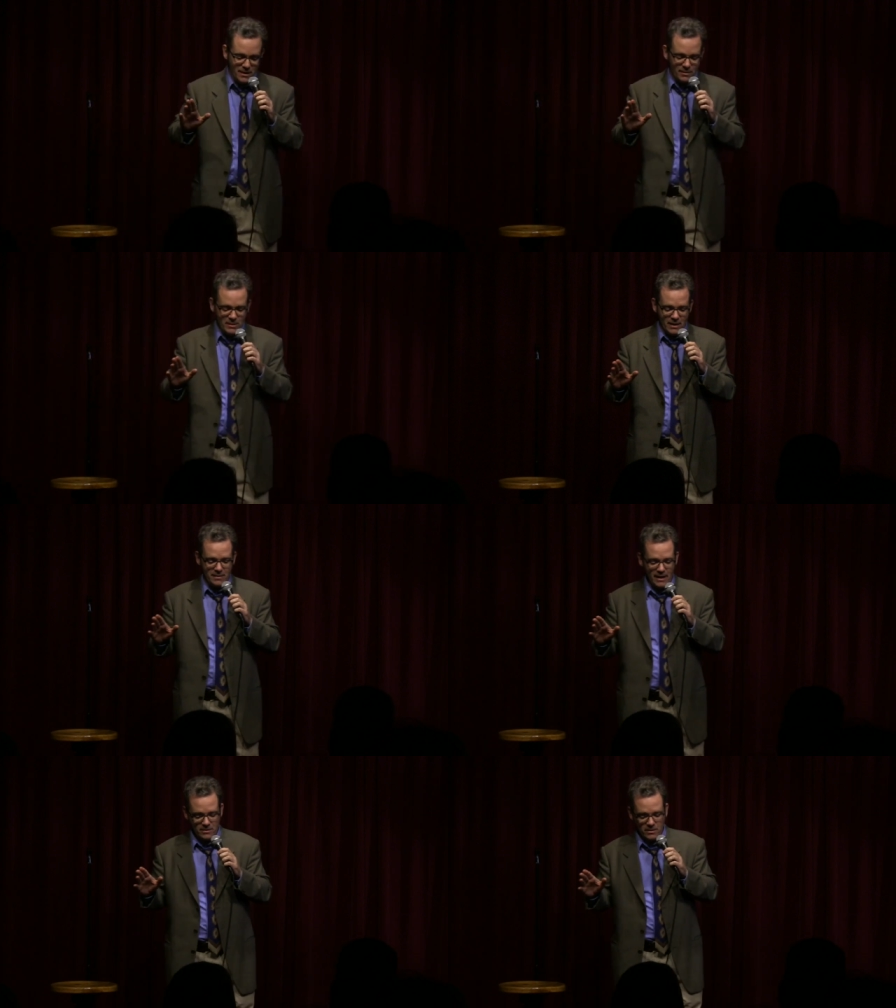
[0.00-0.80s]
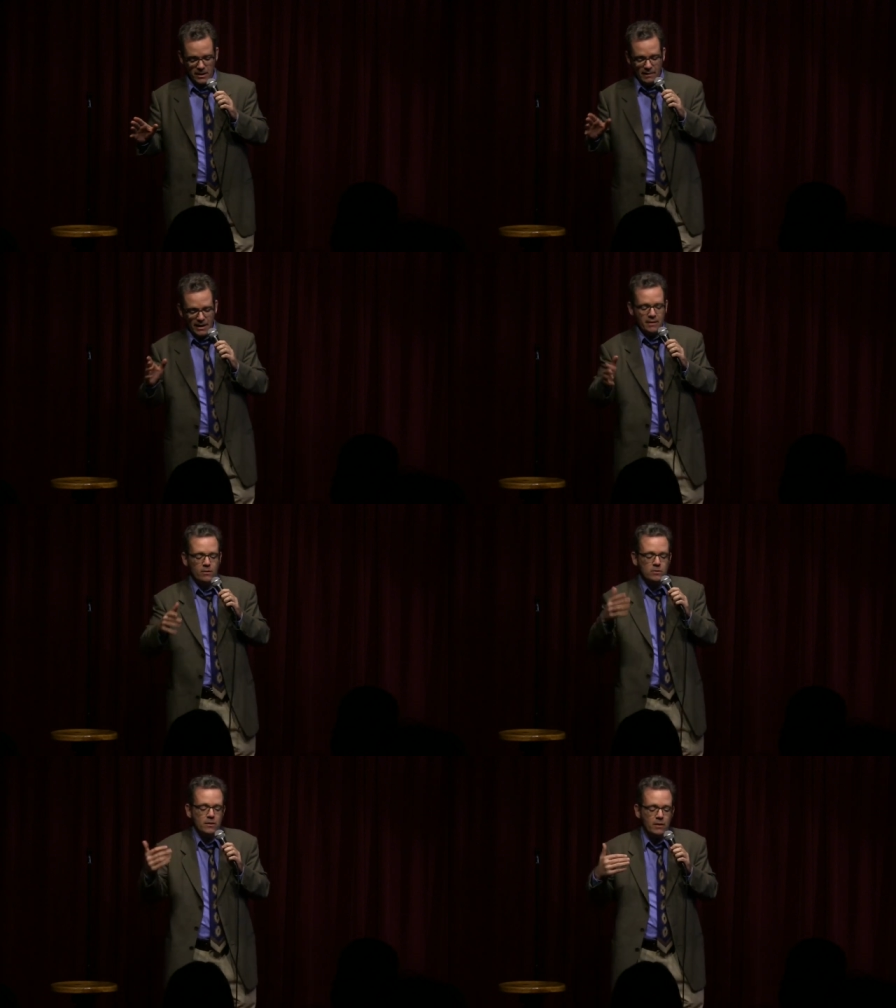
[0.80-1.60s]
I'm not that good. Like
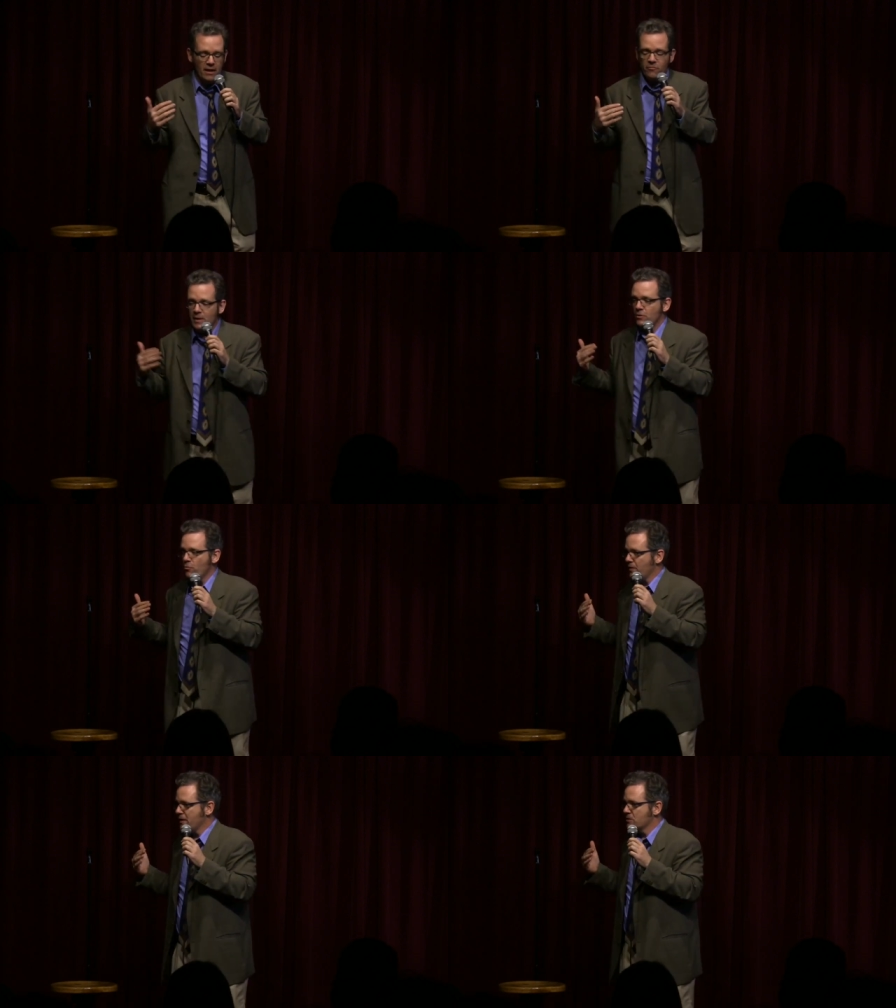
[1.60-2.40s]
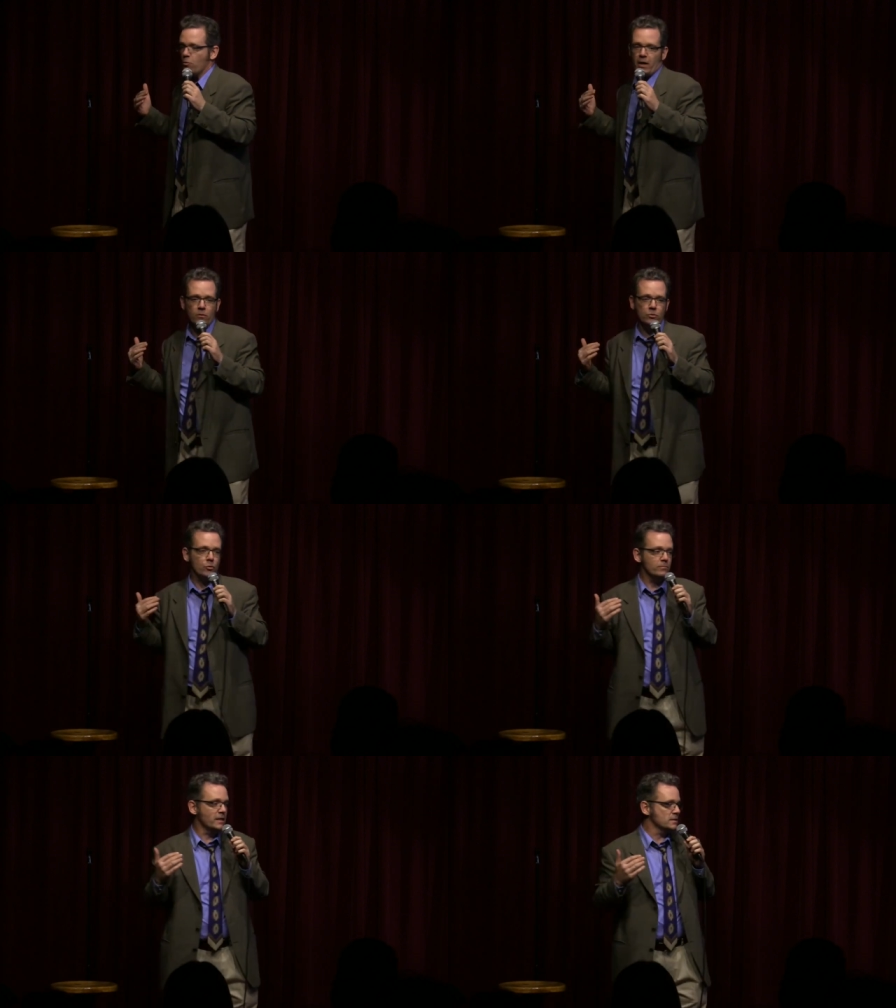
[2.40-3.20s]
he'll, he'll have me do things where I don't
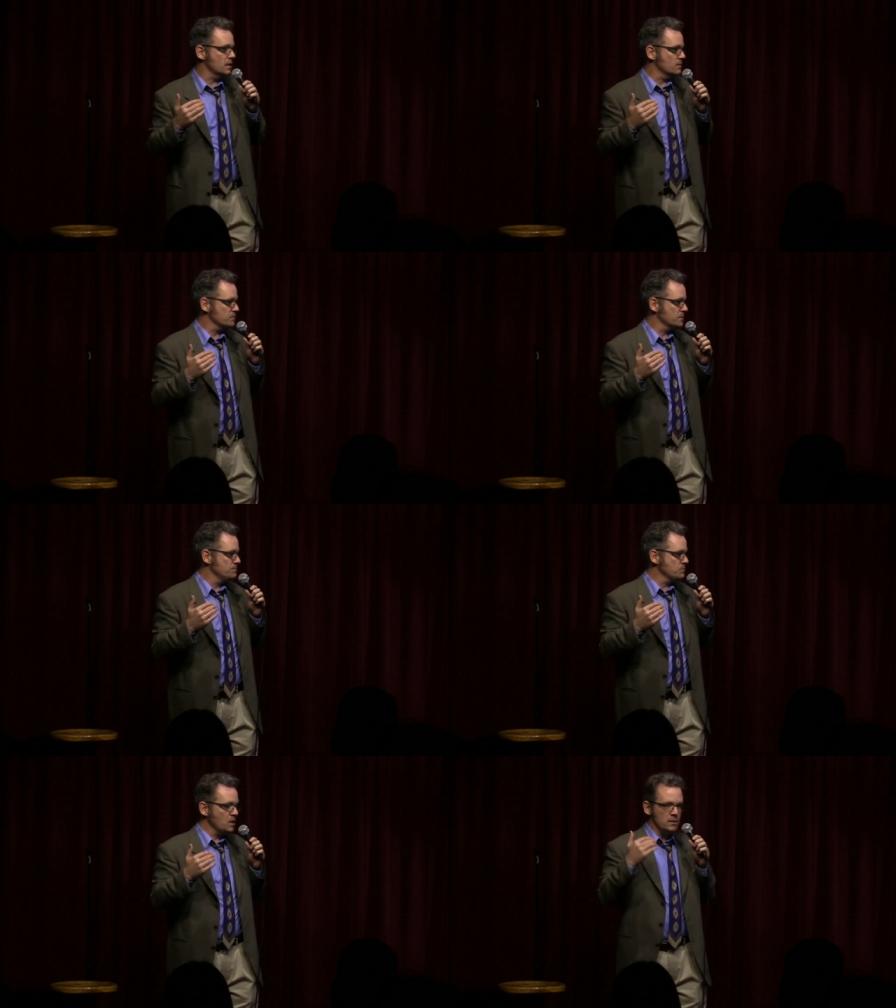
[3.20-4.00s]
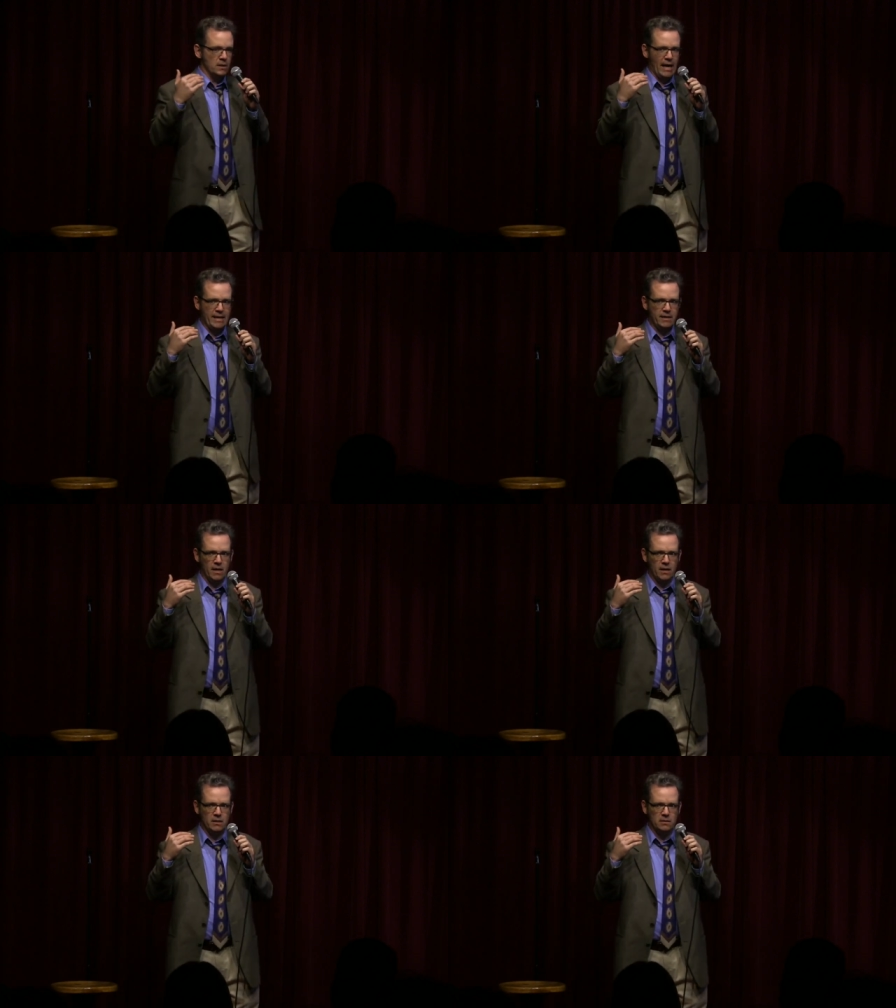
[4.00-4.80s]
hurt myself, like
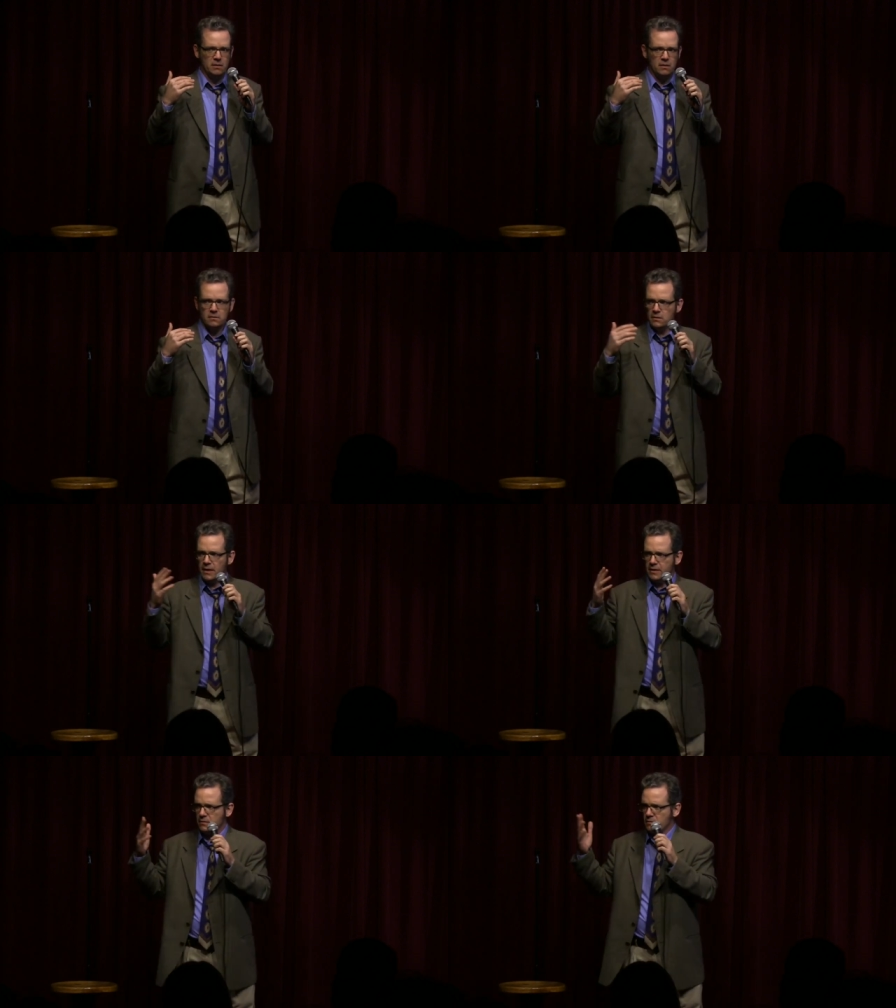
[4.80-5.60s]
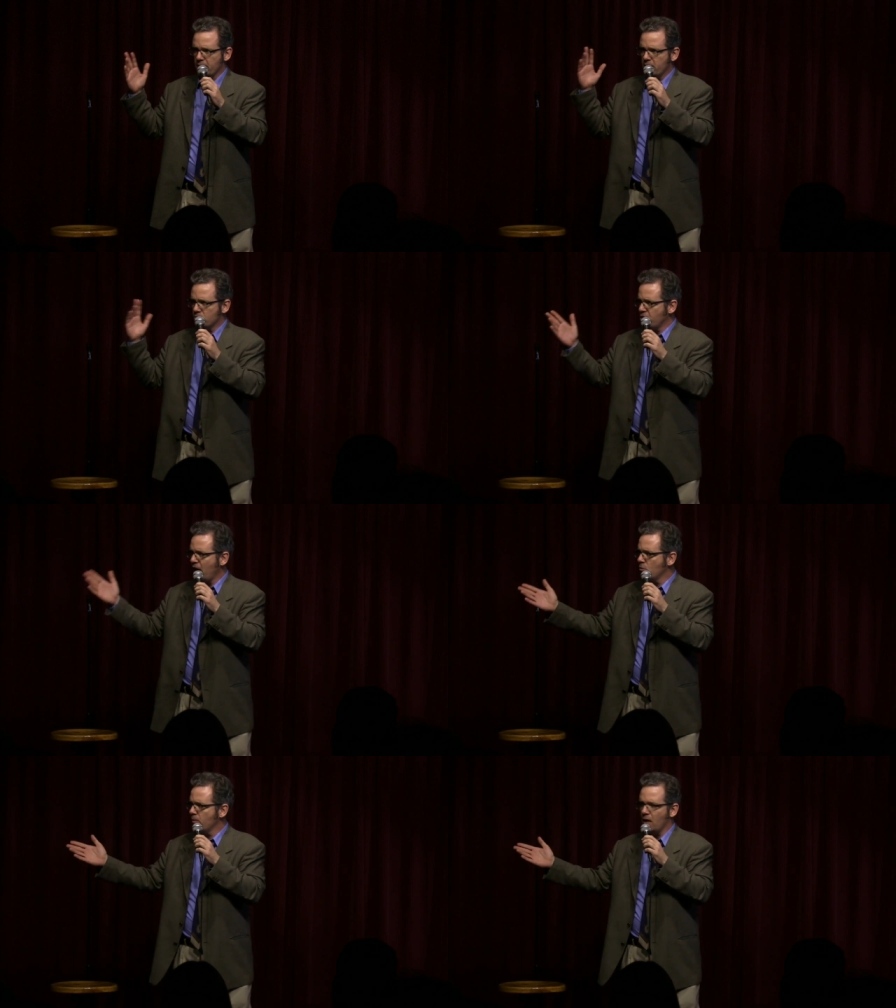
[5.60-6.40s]
uh, like like
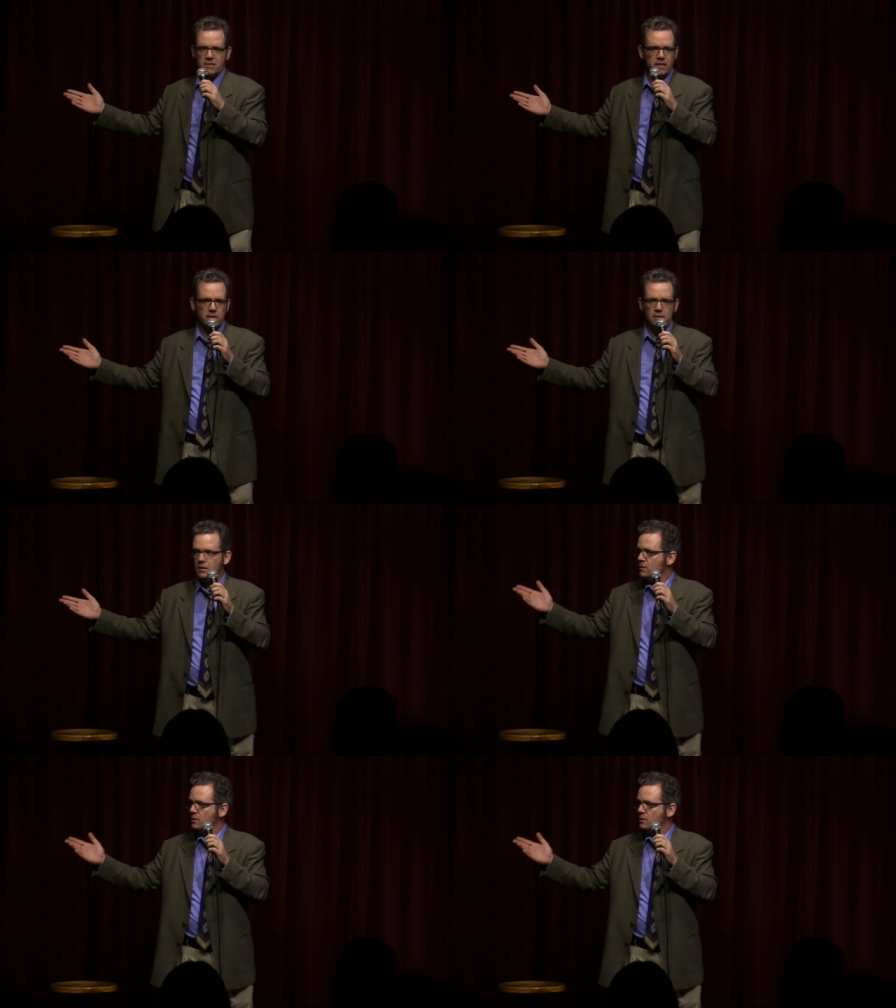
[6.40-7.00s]
shadow boxing.